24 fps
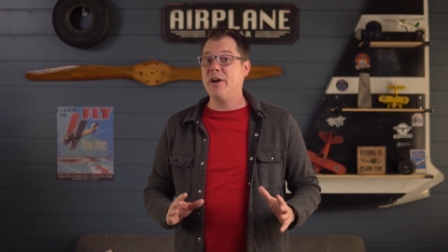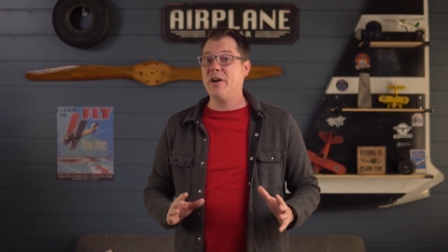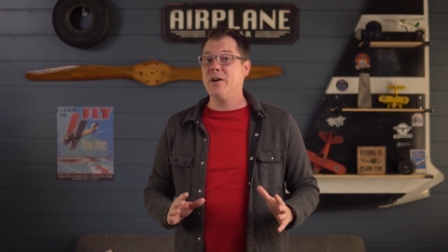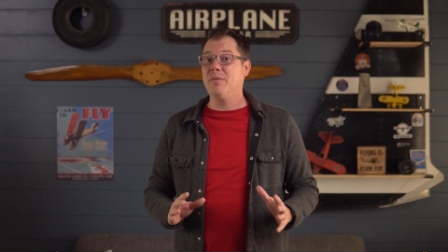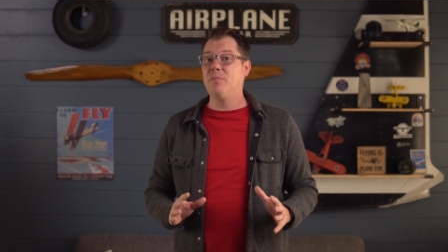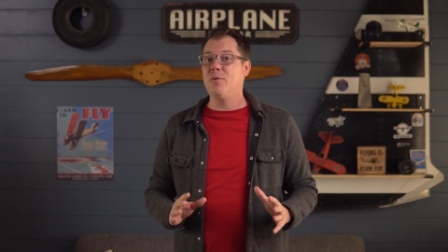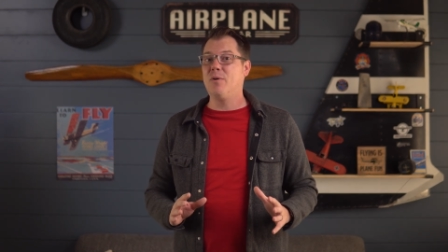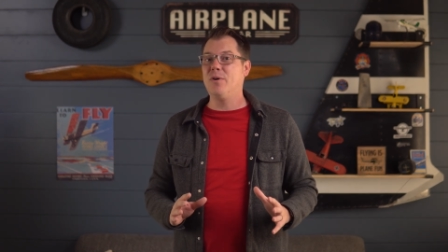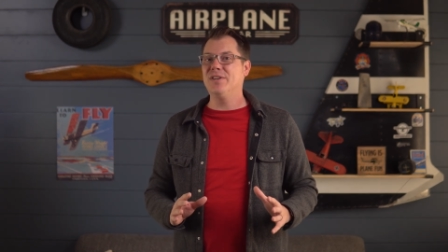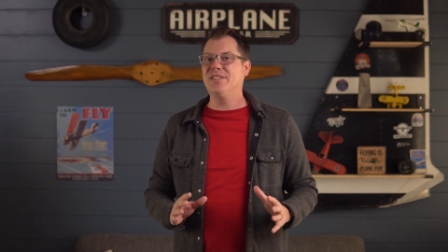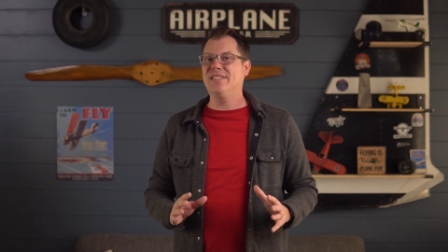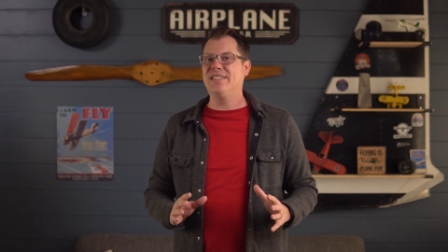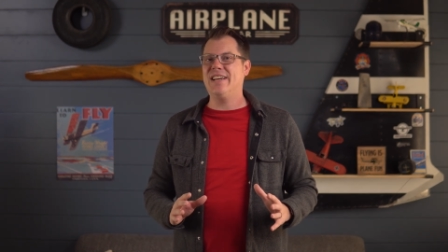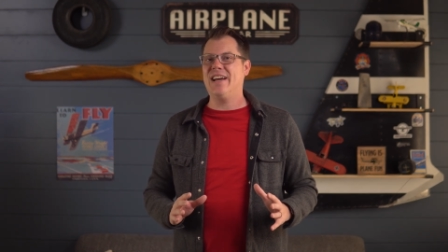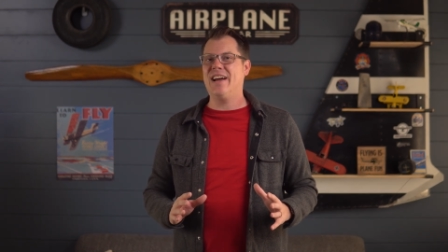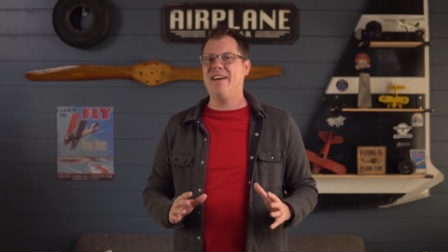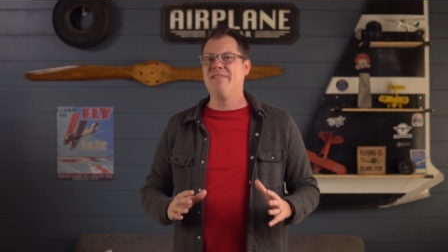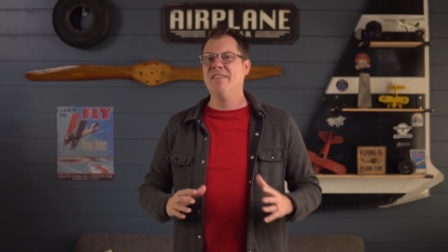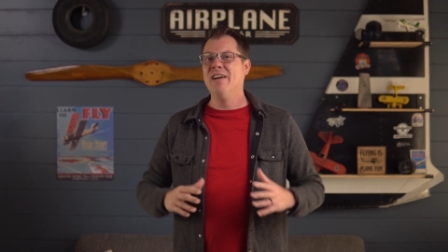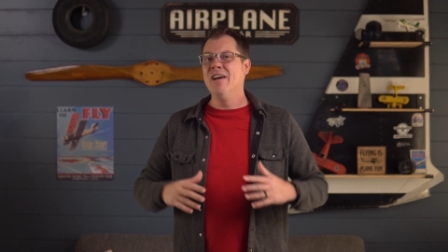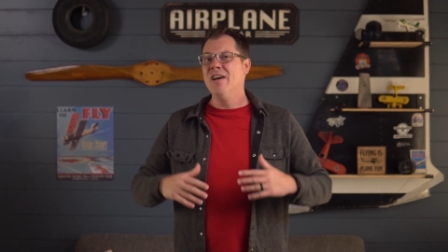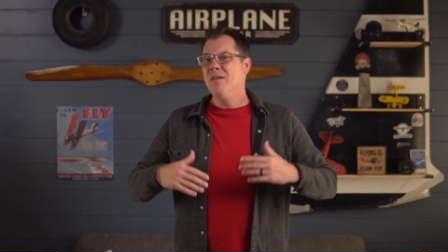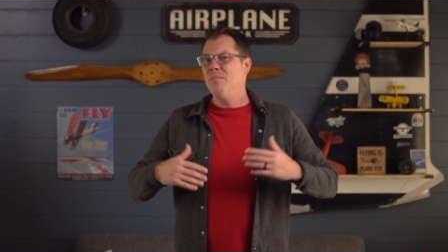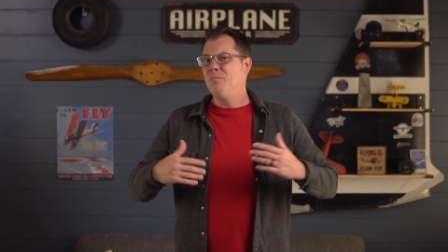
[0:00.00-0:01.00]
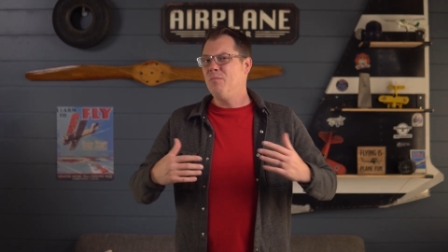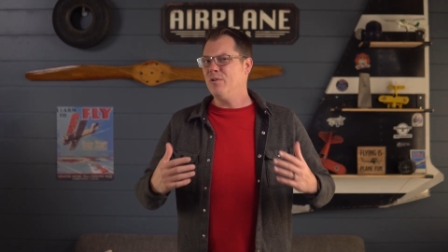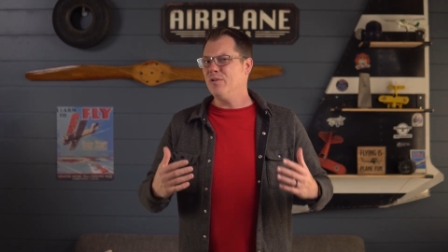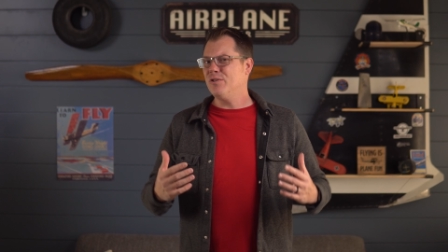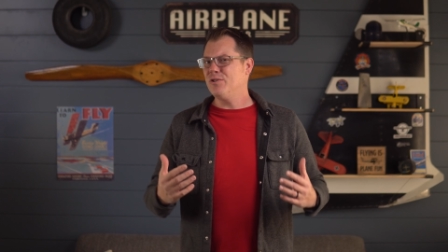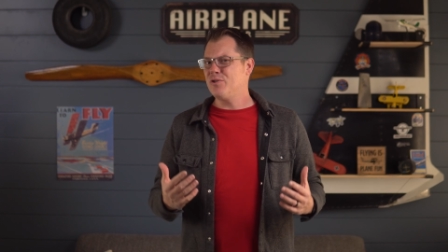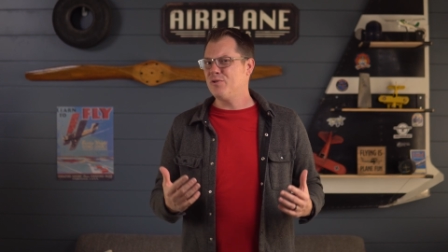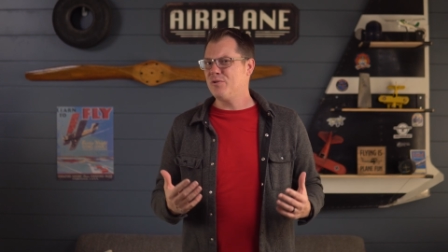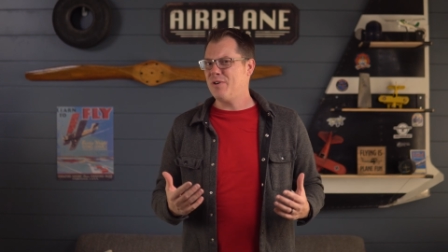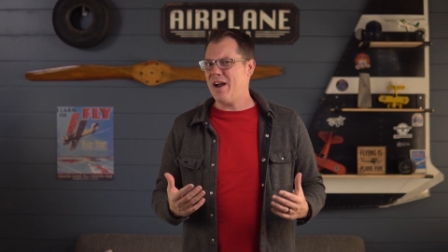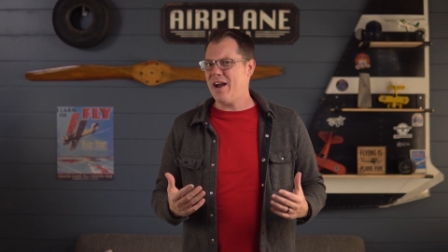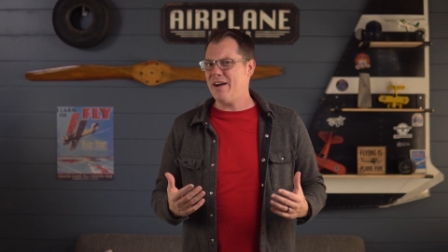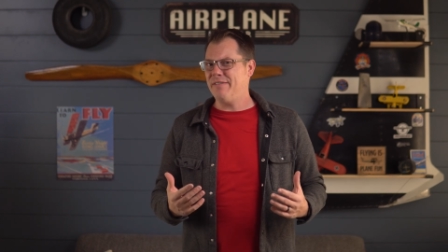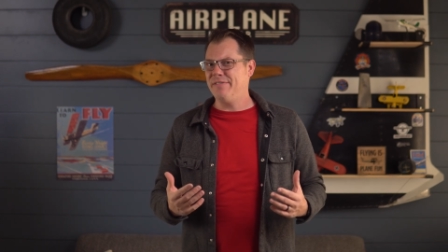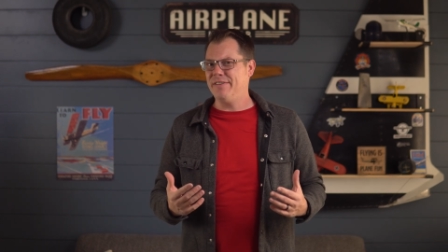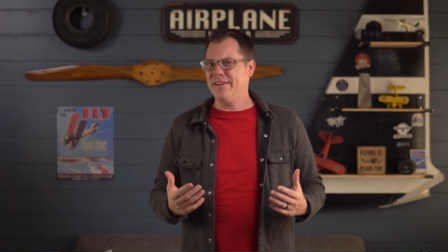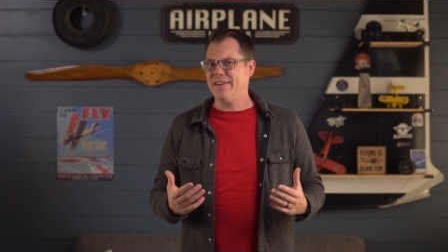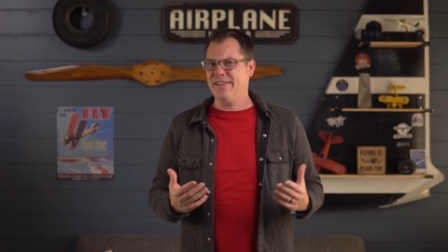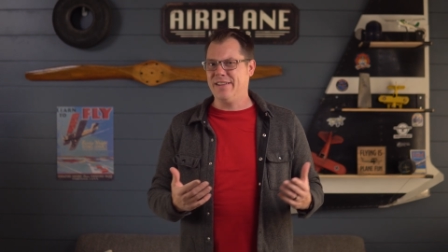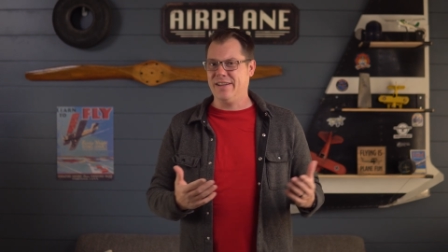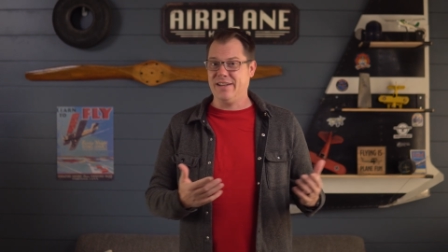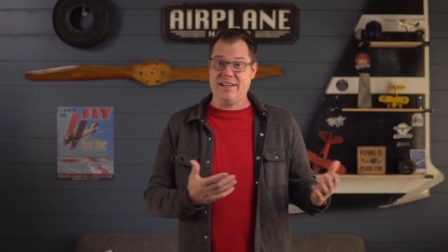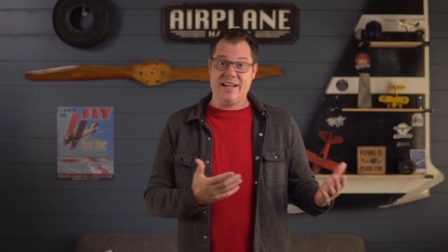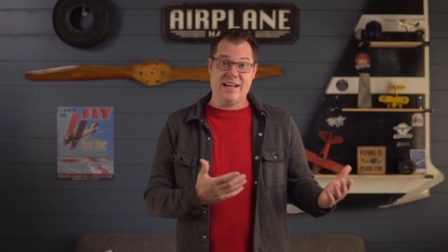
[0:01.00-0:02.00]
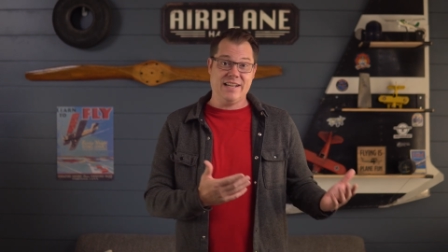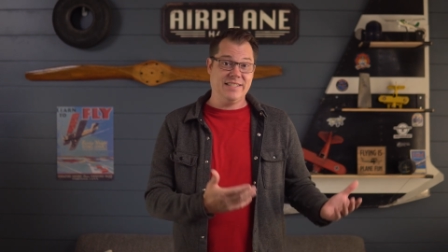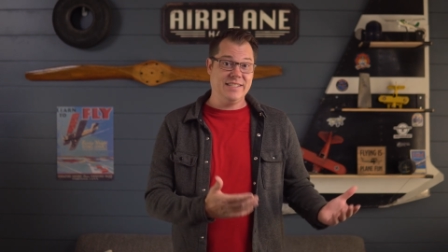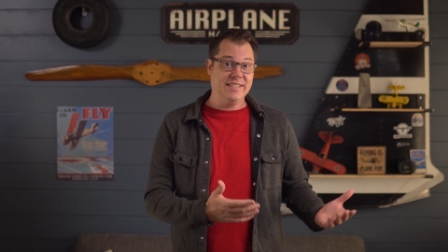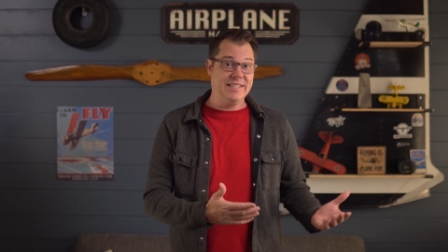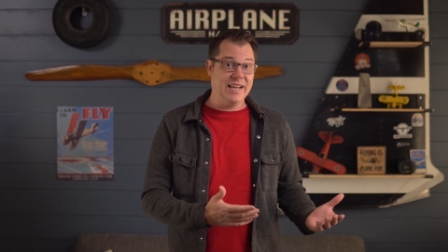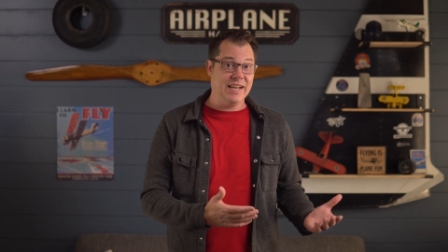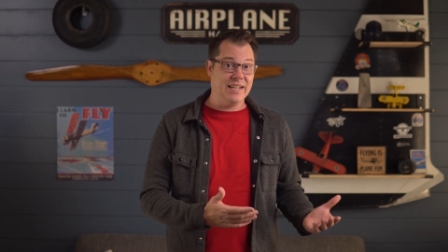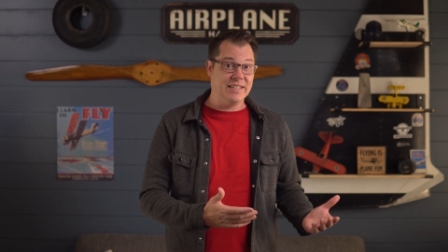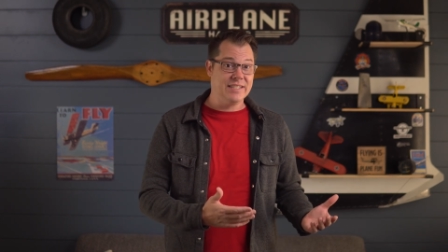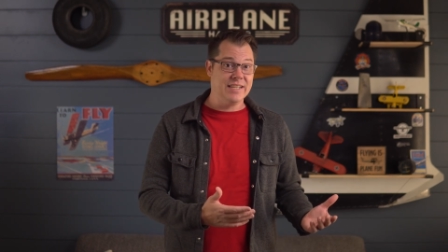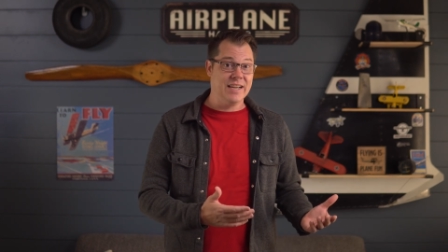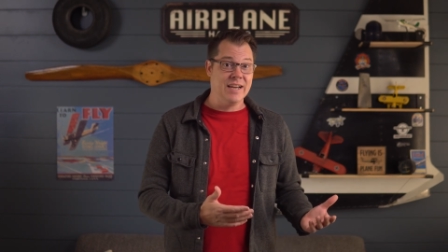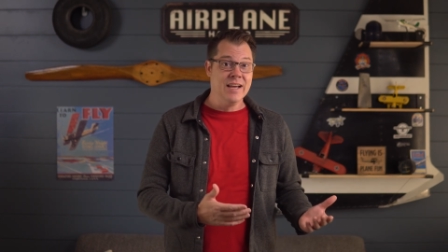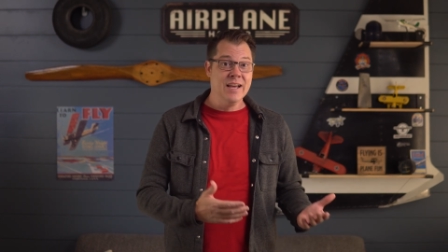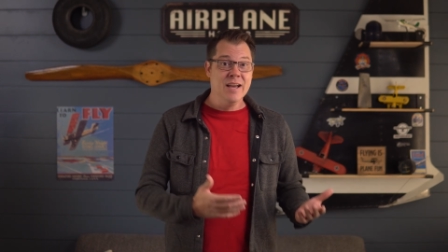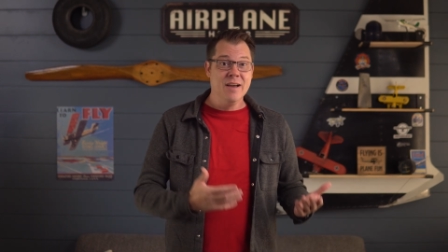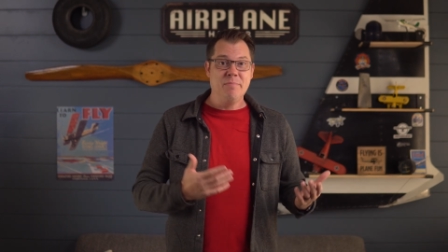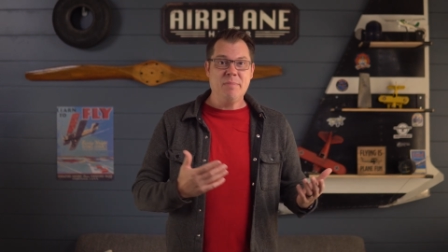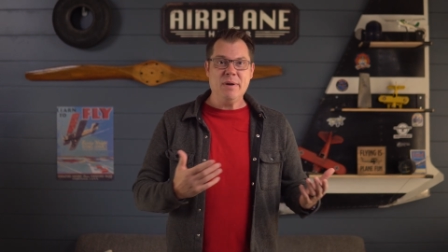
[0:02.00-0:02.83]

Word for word: airports that have more traffic than Class Delta,